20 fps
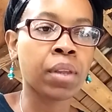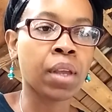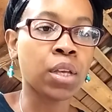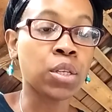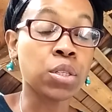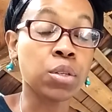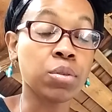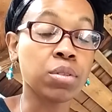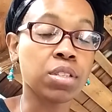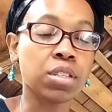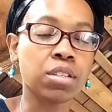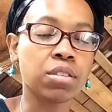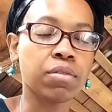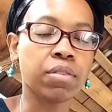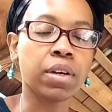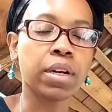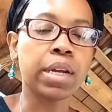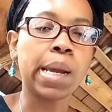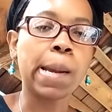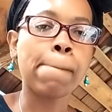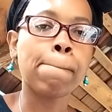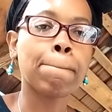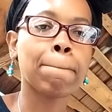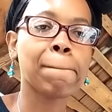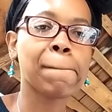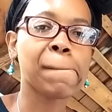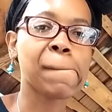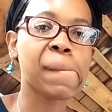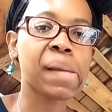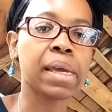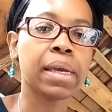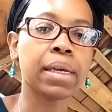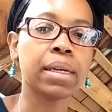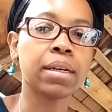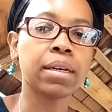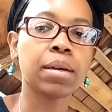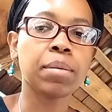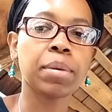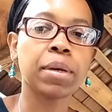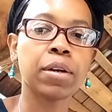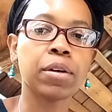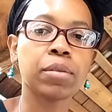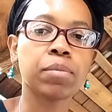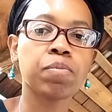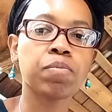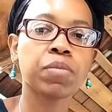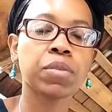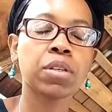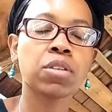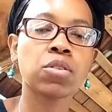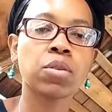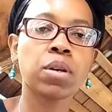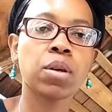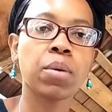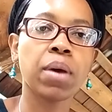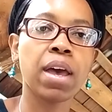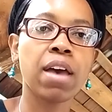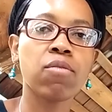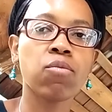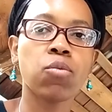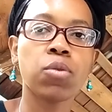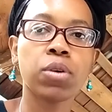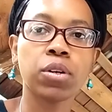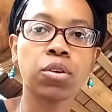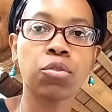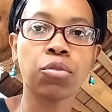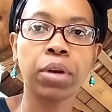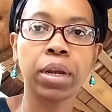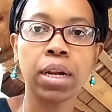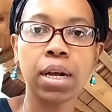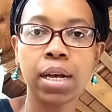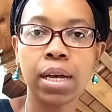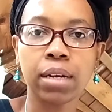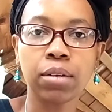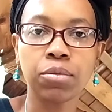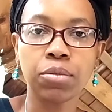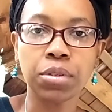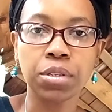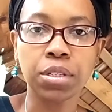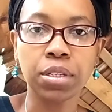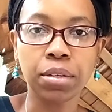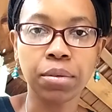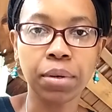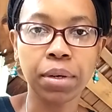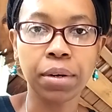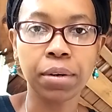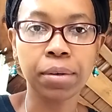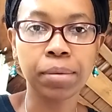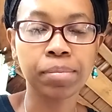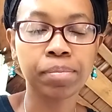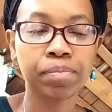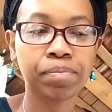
So it's just funny. He ended up here. So anyway, I have one great aunt who's still here.